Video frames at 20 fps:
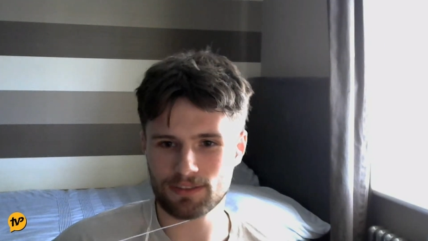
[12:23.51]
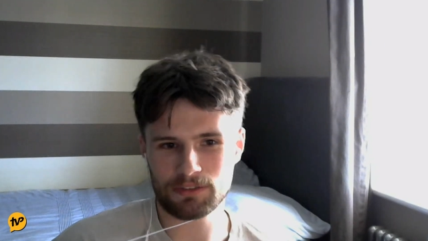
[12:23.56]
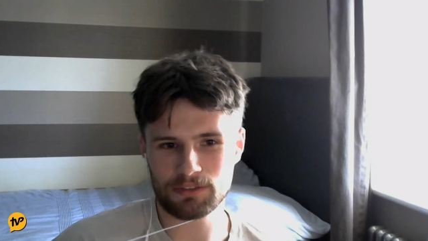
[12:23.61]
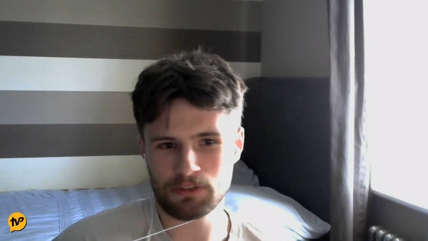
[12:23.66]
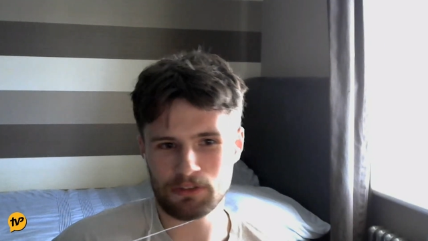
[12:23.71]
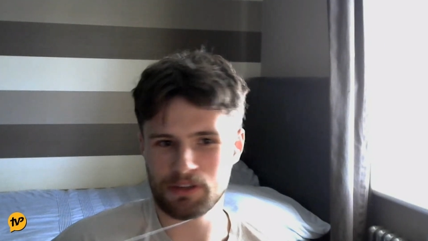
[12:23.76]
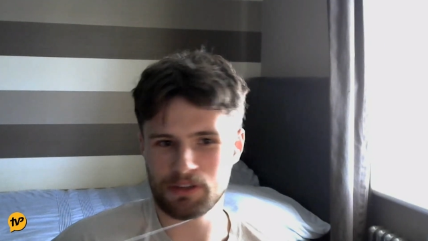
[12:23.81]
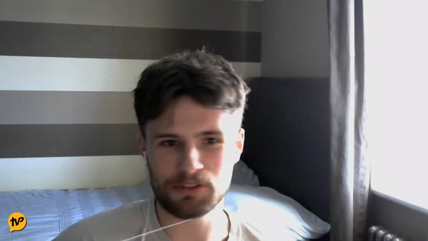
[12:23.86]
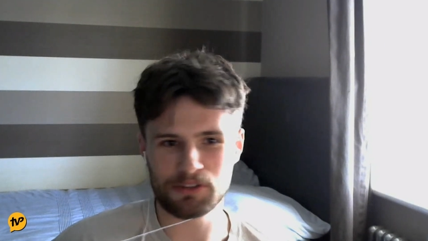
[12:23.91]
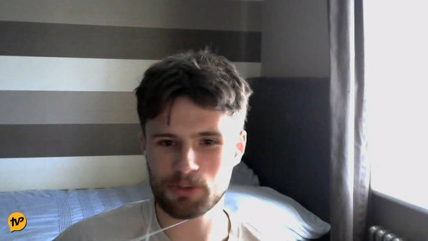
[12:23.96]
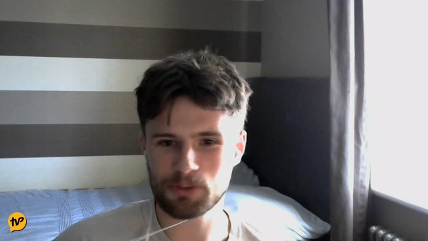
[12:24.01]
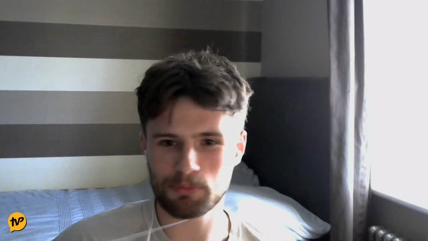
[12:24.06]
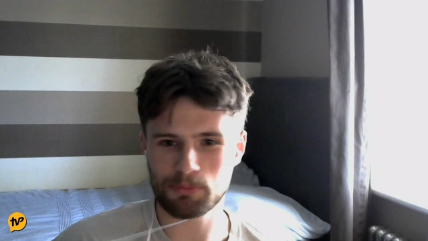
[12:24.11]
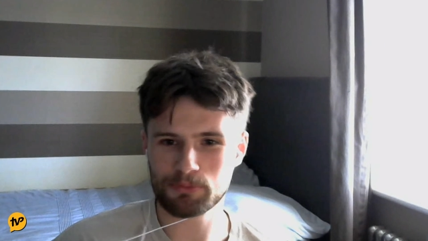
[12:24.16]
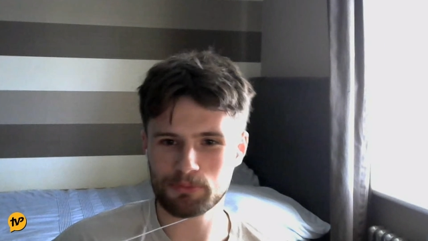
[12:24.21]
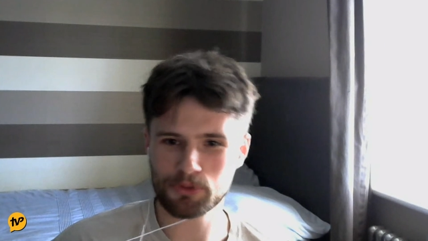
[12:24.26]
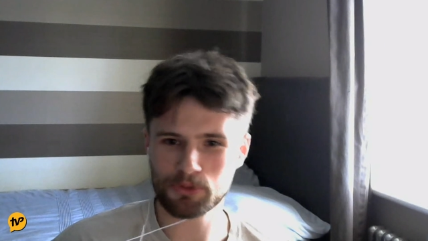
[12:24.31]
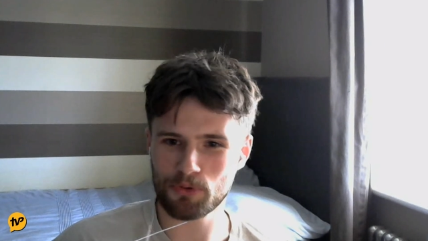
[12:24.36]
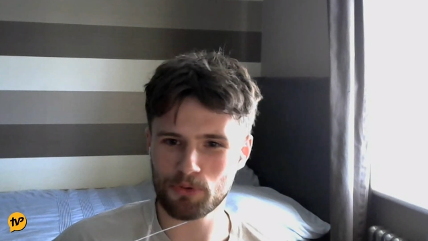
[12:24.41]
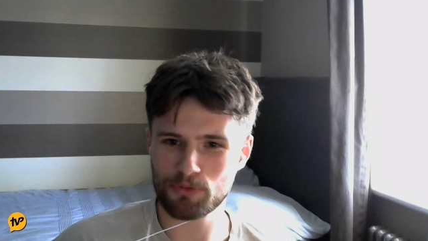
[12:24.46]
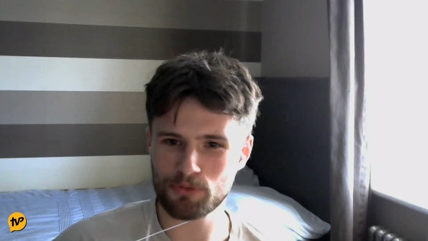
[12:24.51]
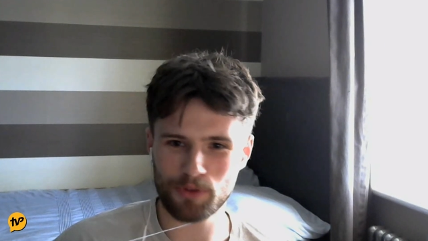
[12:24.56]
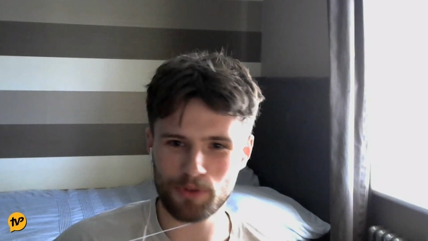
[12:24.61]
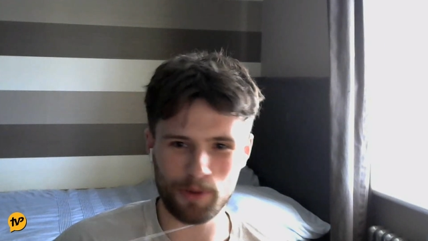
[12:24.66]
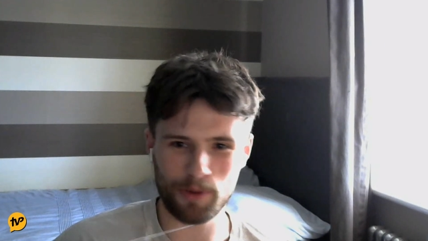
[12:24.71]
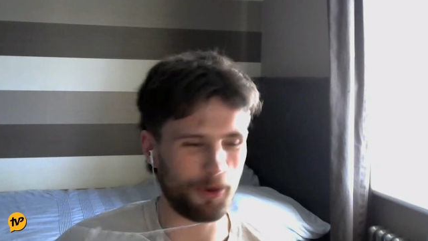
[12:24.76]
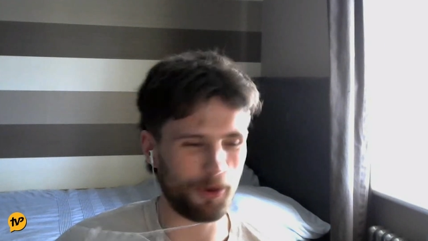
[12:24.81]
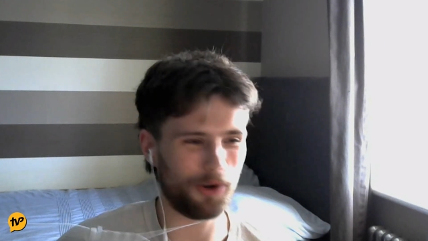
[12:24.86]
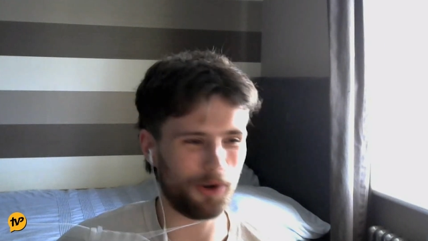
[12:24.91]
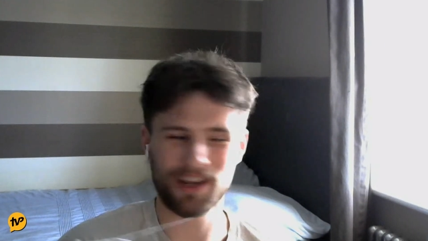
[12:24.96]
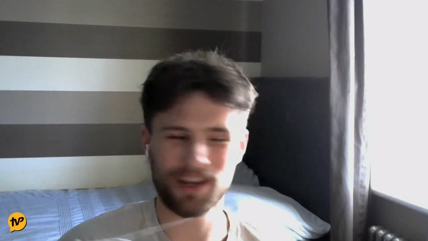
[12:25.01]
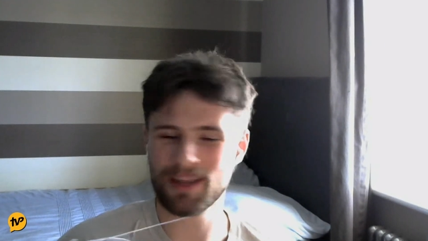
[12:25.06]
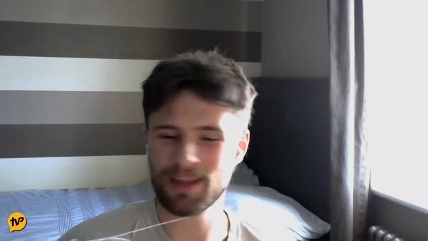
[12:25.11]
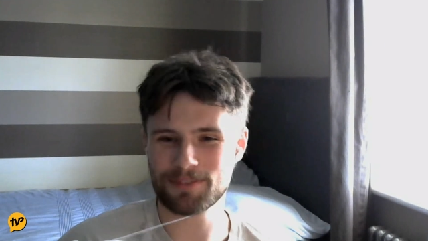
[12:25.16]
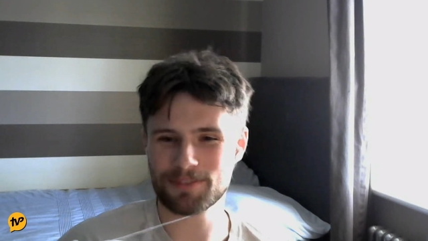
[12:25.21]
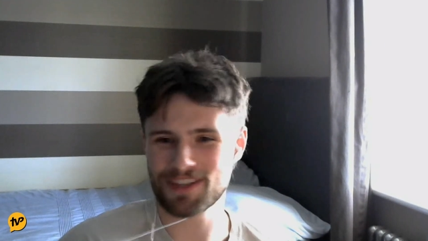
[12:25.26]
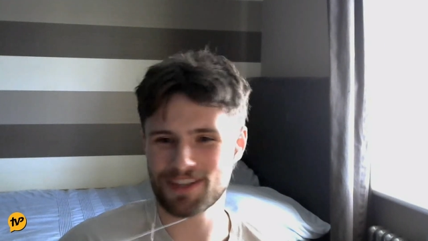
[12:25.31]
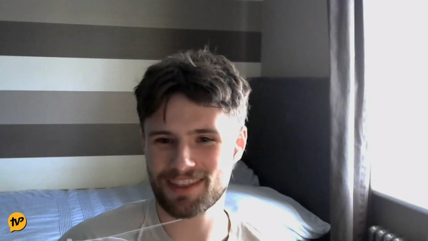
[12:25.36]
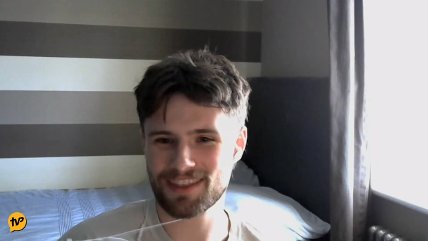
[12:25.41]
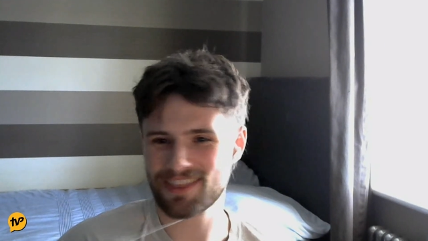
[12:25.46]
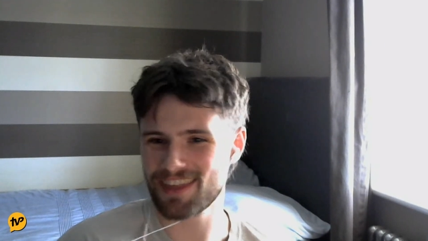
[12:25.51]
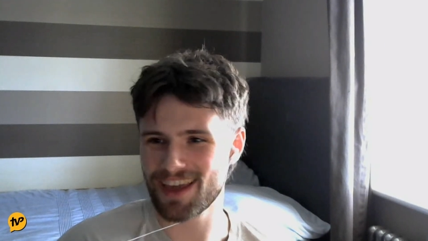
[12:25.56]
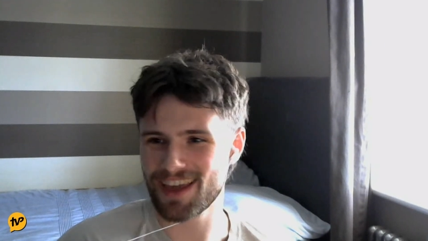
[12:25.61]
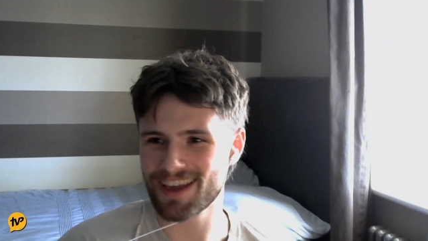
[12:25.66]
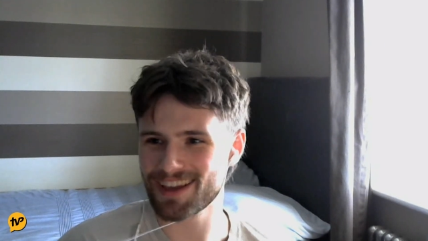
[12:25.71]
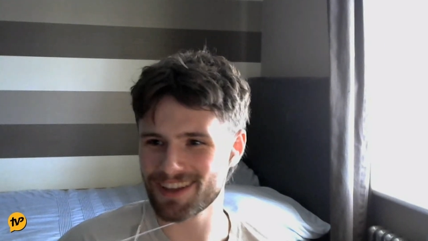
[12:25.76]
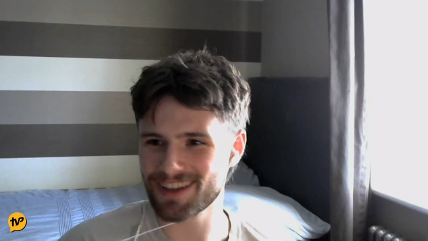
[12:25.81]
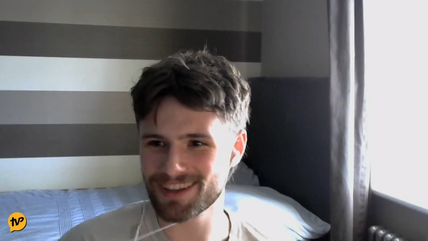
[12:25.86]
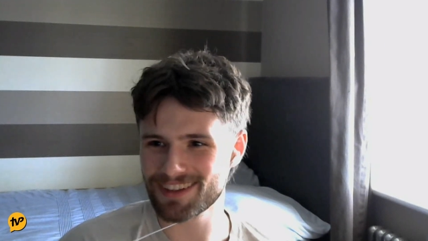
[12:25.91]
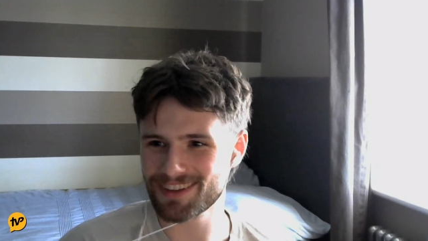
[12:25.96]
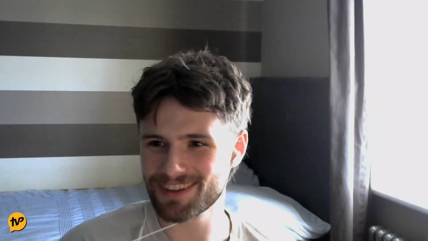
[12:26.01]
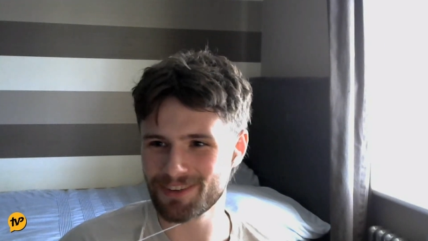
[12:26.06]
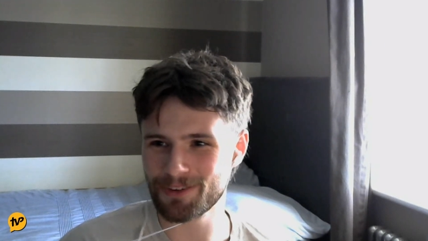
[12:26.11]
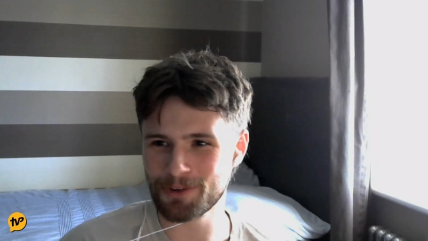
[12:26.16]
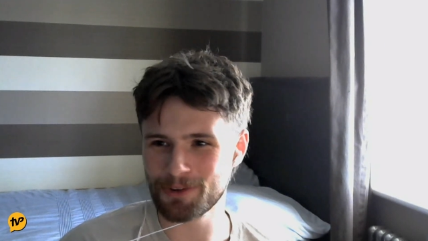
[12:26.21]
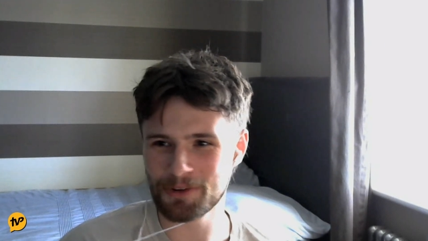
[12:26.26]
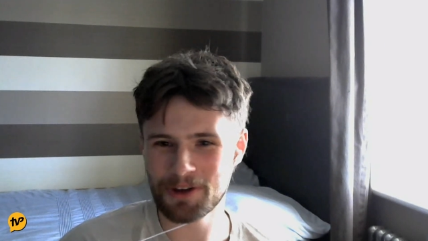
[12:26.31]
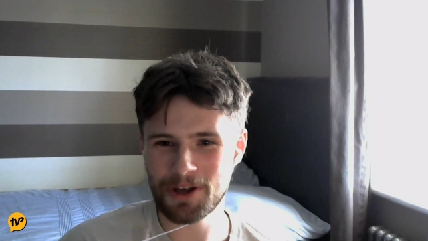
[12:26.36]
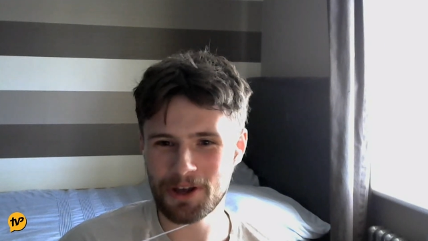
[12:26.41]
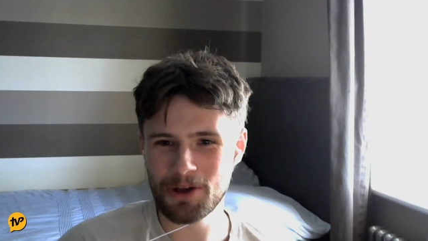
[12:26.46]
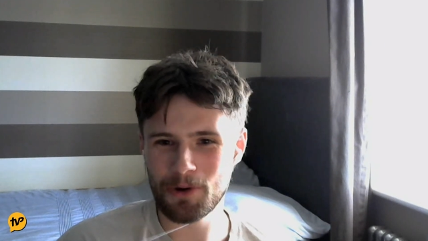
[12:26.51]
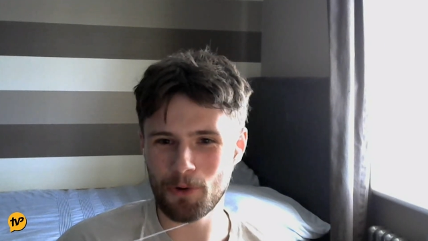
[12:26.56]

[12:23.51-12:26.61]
in some sort of apocalyptic thing, or